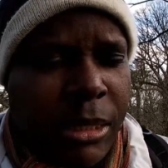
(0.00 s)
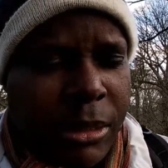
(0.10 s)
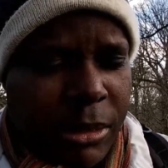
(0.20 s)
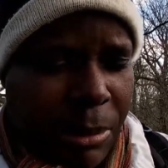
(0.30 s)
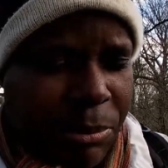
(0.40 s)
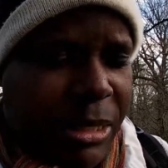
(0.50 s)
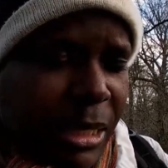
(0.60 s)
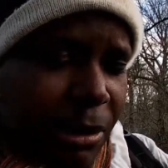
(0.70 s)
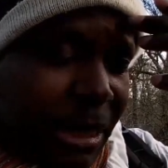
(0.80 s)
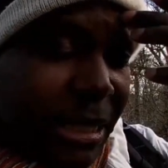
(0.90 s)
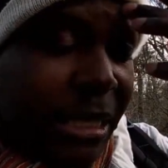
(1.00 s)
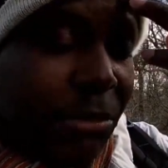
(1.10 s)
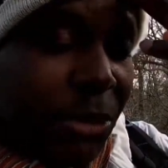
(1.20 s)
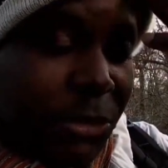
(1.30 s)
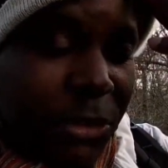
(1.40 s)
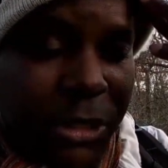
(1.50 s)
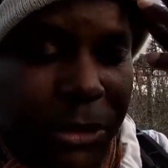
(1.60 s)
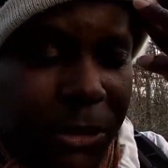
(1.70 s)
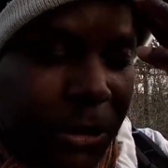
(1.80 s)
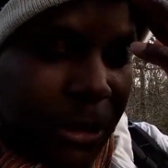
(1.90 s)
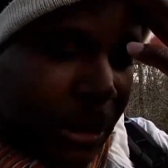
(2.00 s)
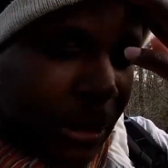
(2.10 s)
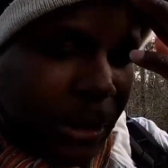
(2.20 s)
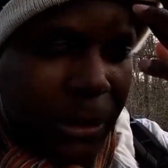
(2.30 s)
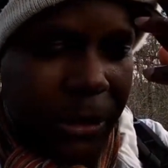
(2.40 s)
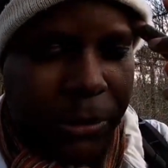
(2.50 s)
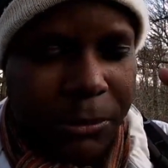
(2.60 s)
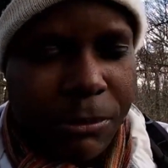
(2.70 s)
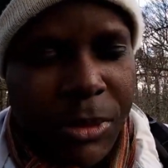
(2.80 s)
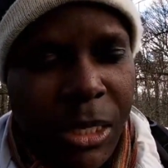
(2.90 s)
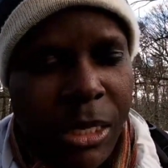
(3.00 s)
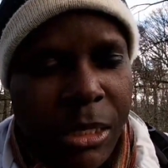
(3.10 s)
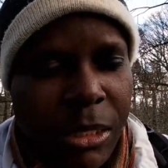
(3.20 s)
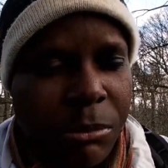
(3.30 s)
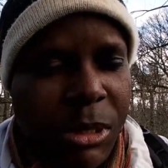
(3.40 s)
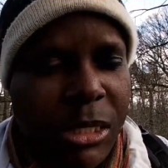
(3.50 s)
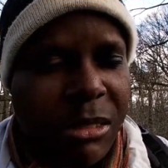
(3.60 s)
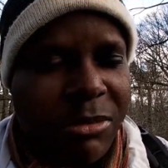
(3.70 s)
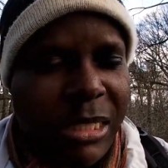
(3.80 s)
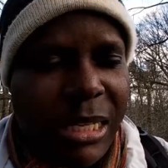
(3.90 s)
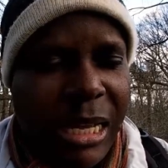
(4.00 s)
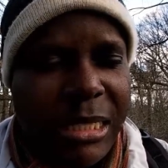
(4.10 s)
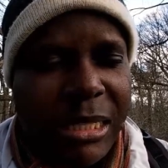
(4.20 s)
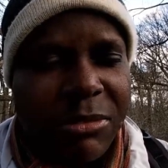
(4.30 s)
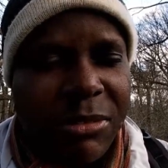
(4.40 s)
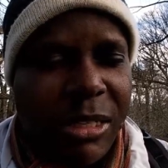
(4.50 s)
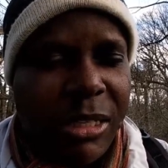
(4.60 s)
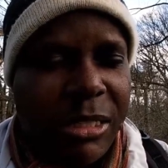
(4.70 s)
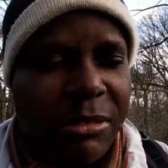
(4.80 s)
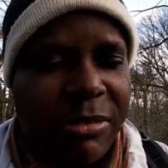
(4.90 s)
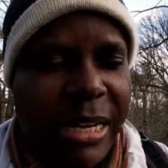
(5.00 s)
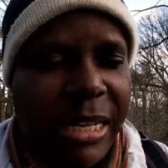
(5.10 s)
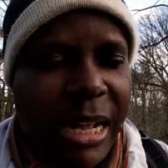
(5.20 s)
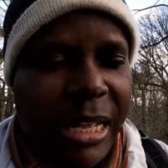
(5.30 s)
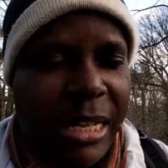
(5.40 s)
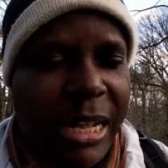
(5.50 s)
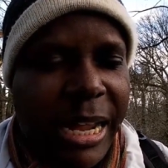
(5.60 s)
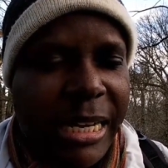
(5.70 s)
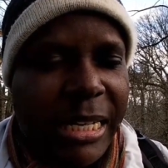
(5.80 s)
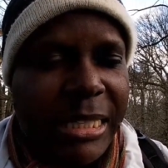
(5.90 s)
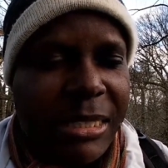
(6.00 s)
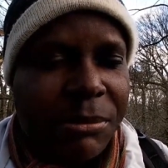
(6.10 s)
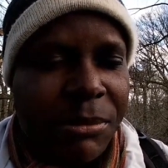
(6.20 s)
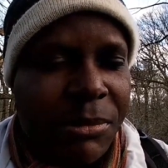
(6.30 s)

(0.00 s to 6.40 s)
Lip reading: So I present myself before you, the humble servant, asking for your divine guidance.